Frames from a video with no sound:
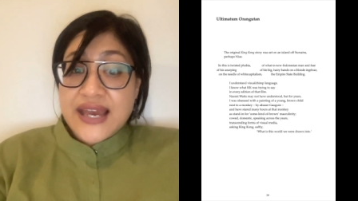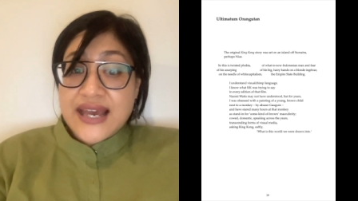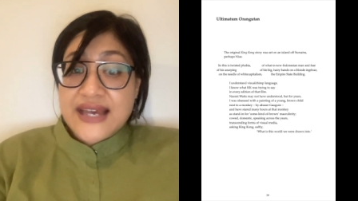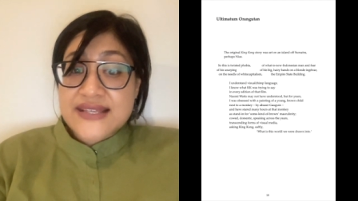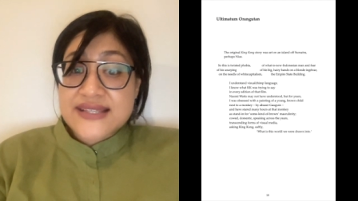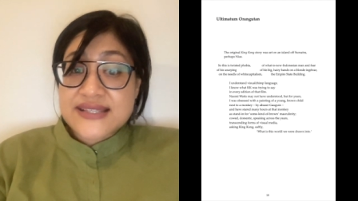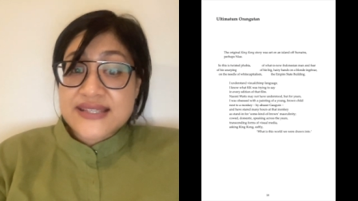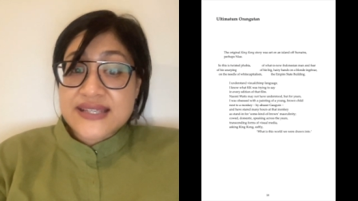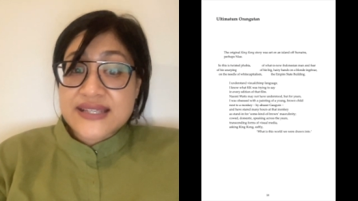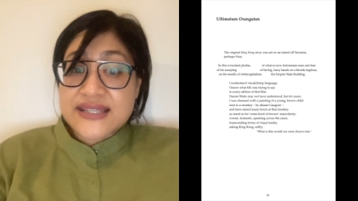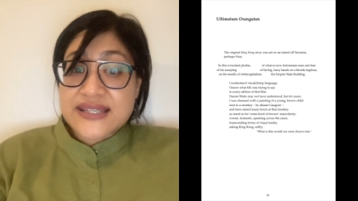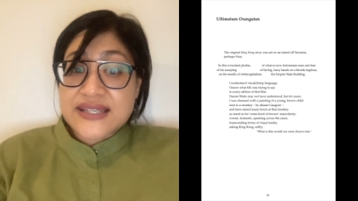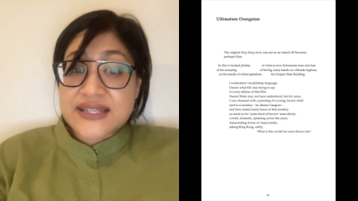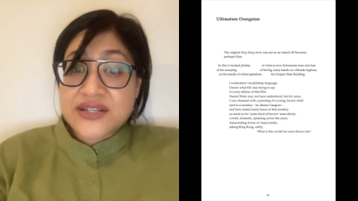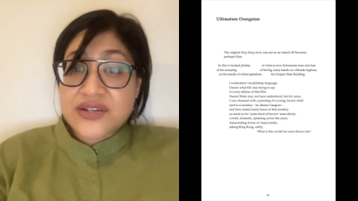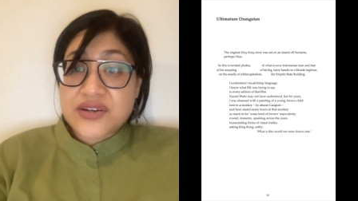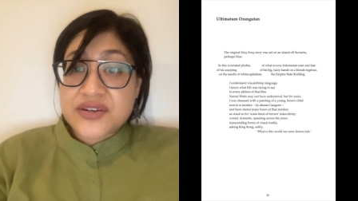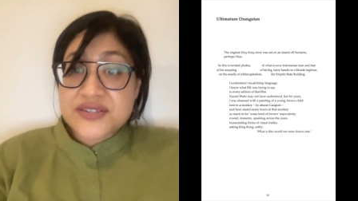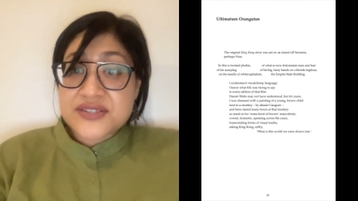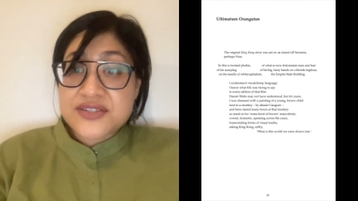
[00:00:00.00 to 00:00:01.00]
asking King
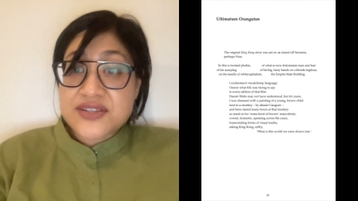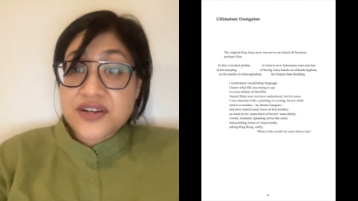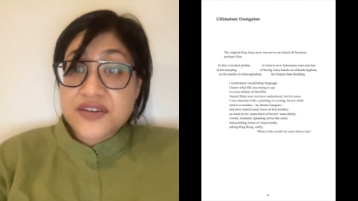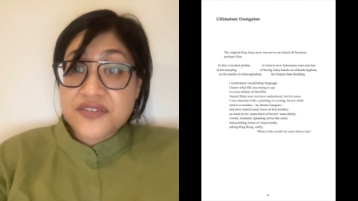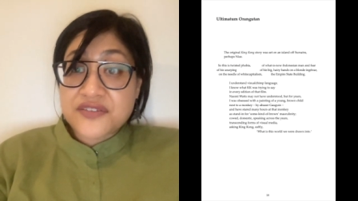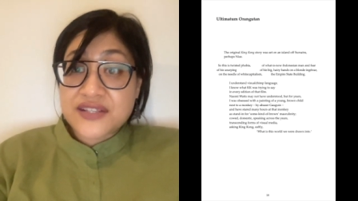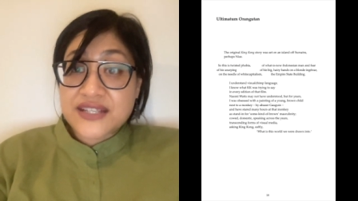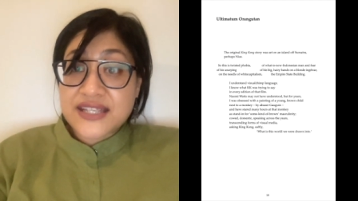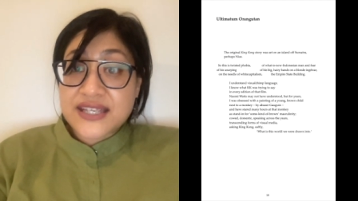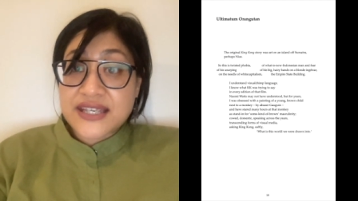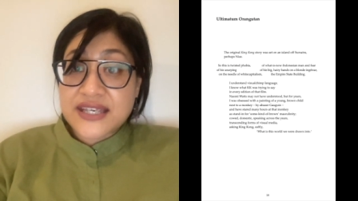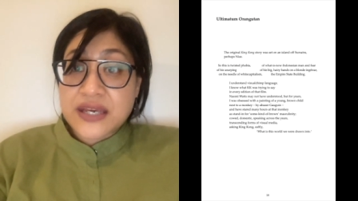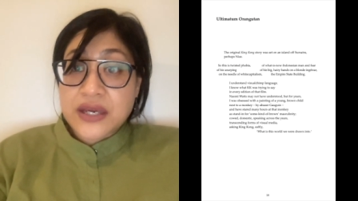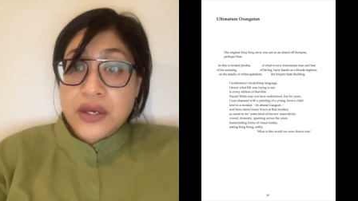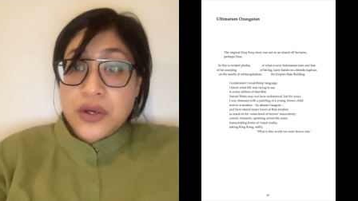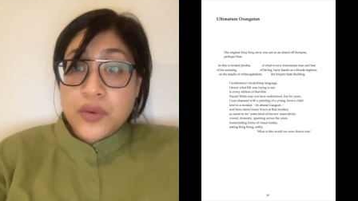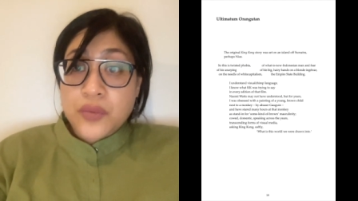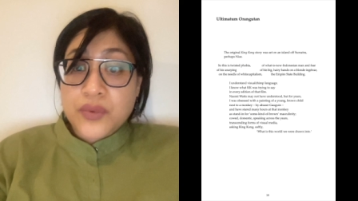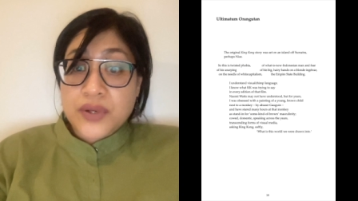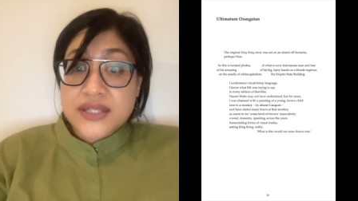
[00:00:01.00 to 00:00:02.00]
Kong softly,
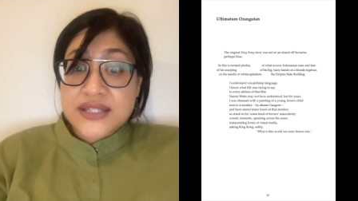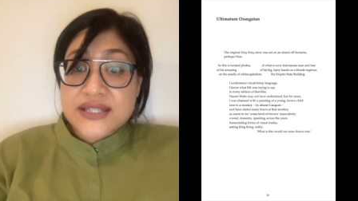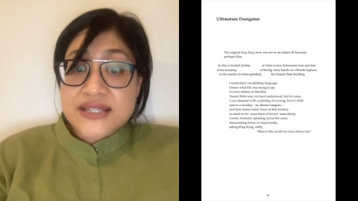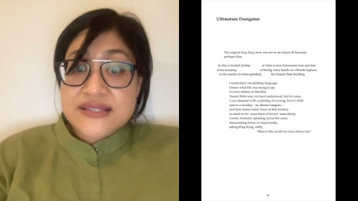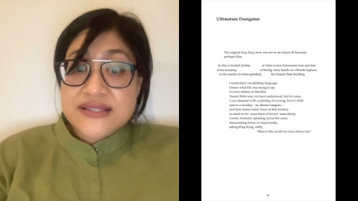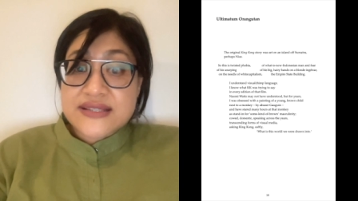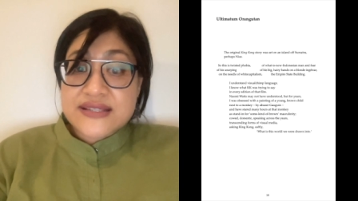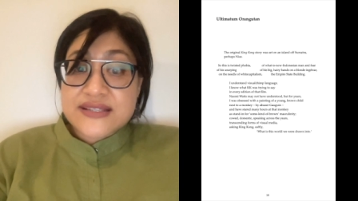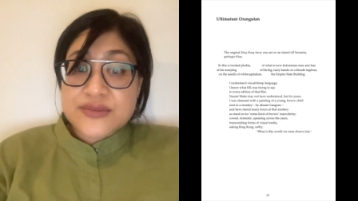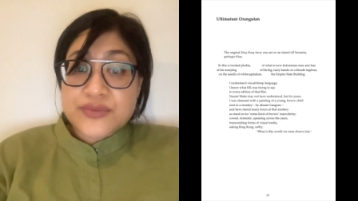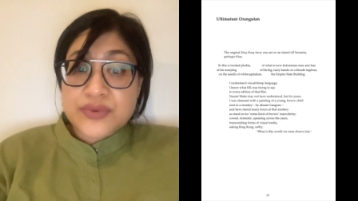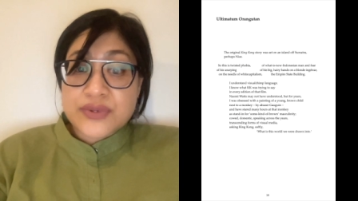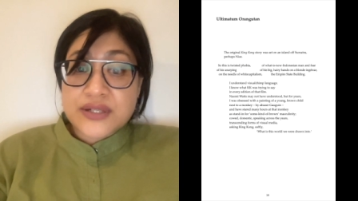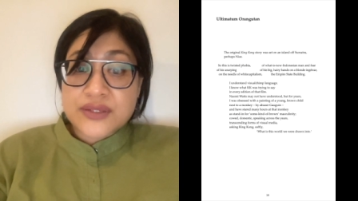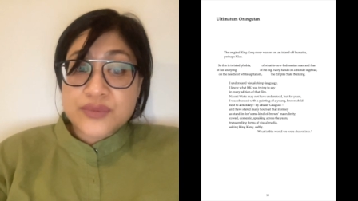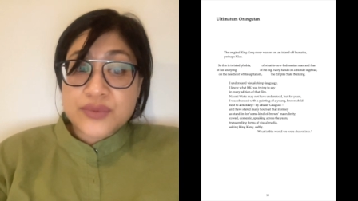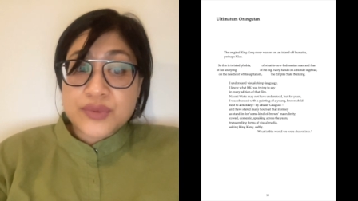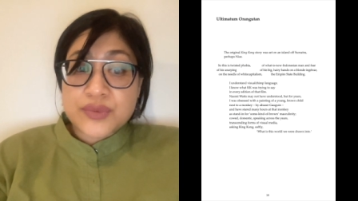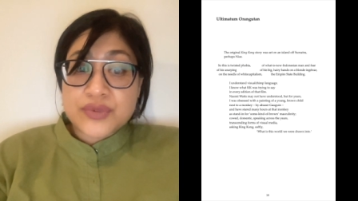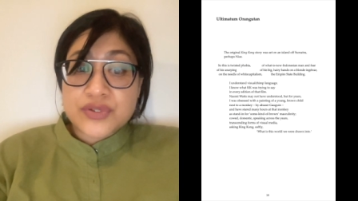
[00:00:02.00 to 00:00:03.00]
What is this
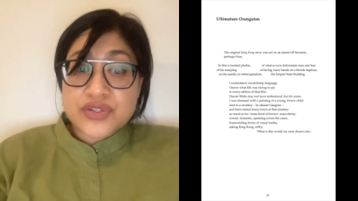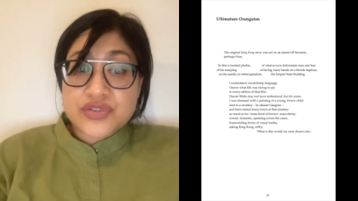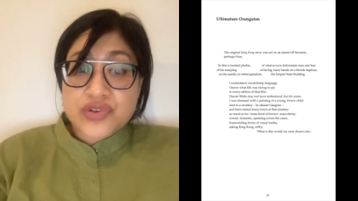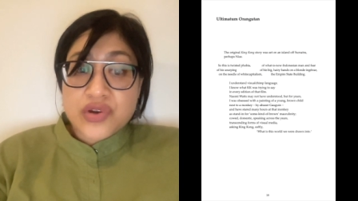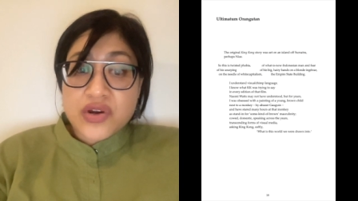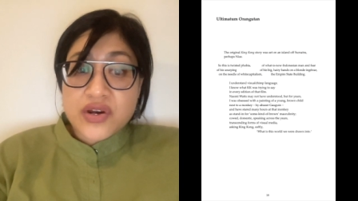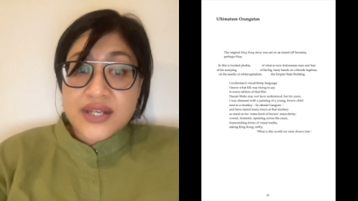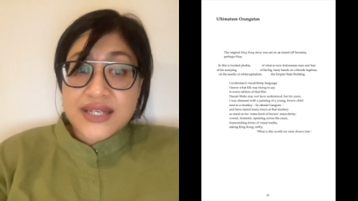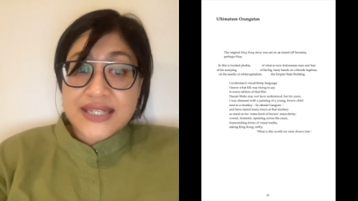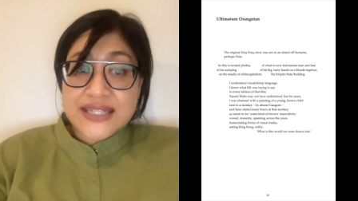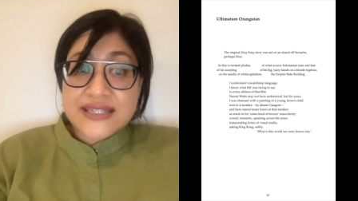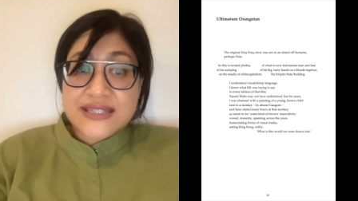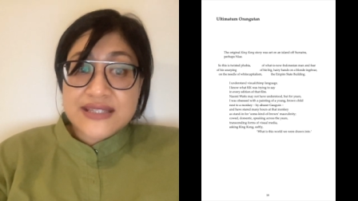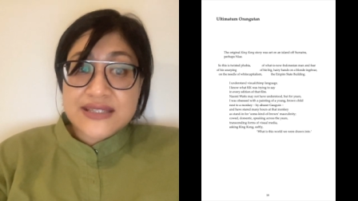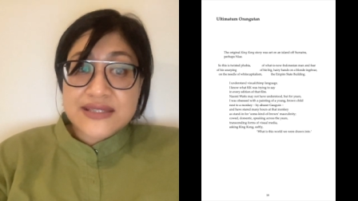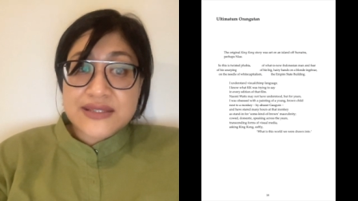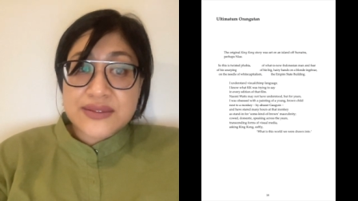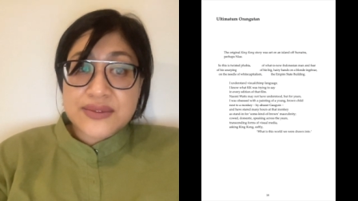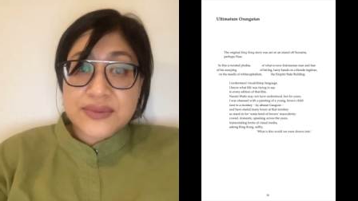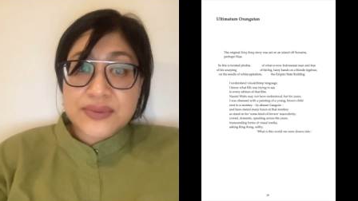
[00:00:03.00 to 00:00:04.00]
world we were drawn
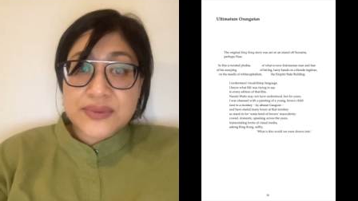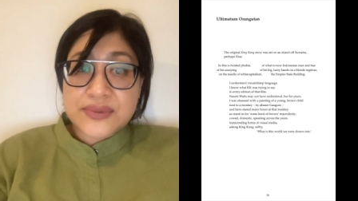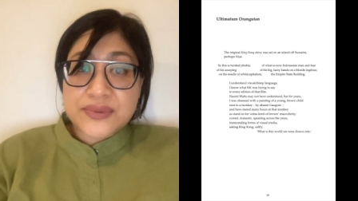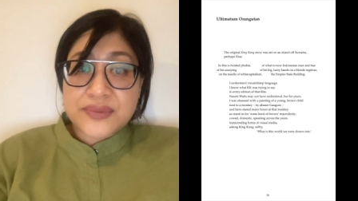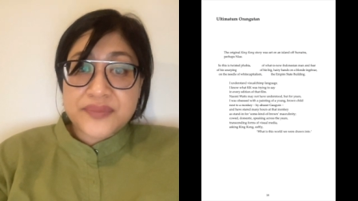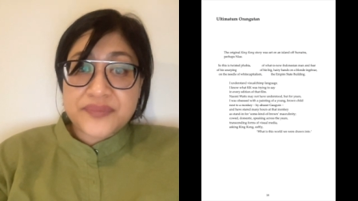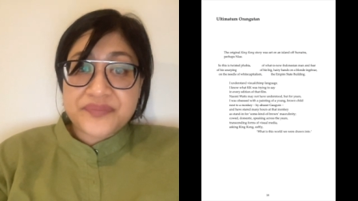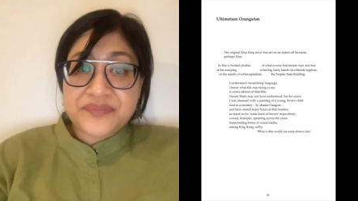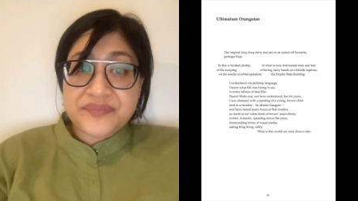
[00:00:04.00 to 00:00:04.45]
into?